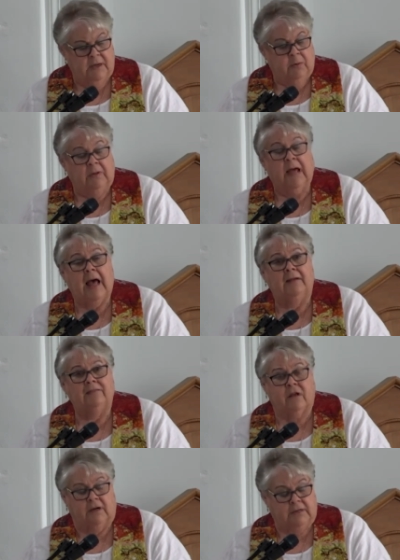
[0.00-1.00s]
relies
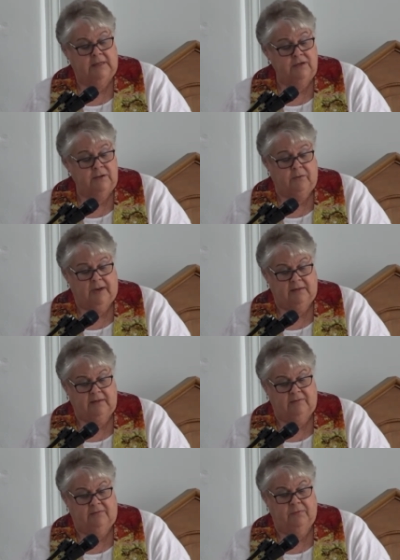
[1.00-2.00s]
on indirect
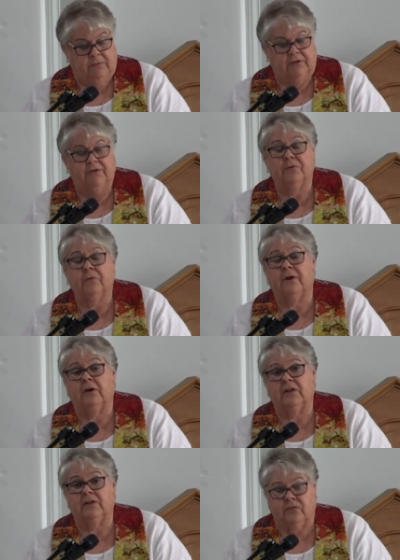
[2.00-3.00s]
influence through
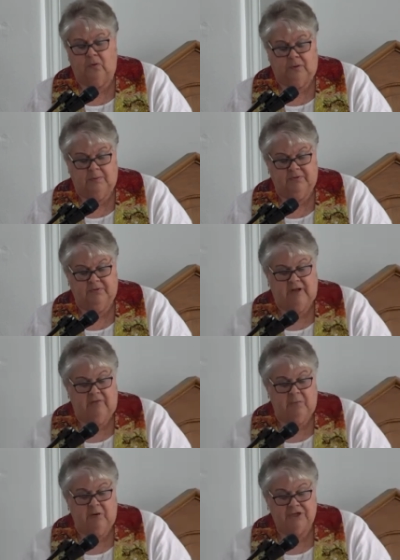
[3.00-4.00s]
various forms
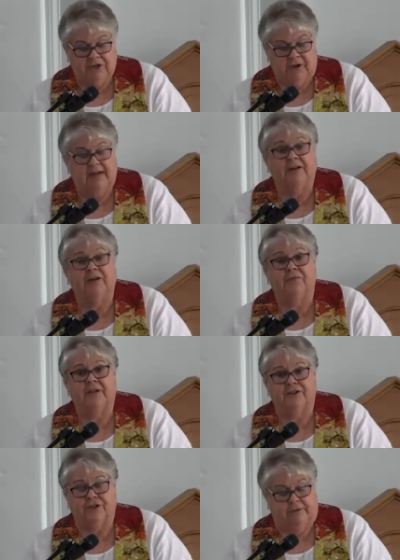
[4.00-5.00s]
of pressure and
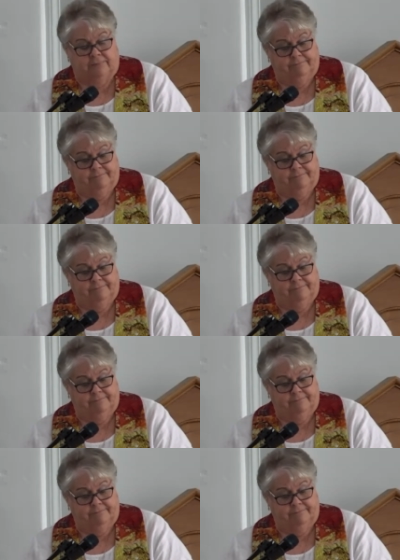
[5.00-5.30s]
intervention.